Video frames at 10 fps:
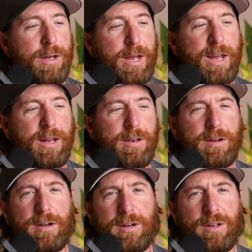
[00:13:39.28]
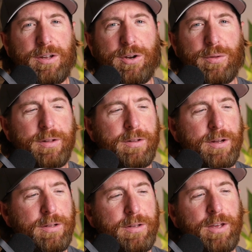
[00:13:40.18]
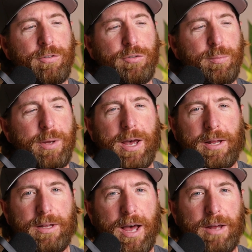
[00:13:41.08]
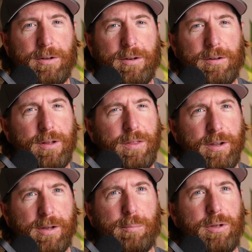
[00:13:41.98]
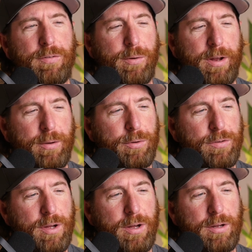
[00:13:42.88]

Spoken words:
The history behind the island, I believe I read it was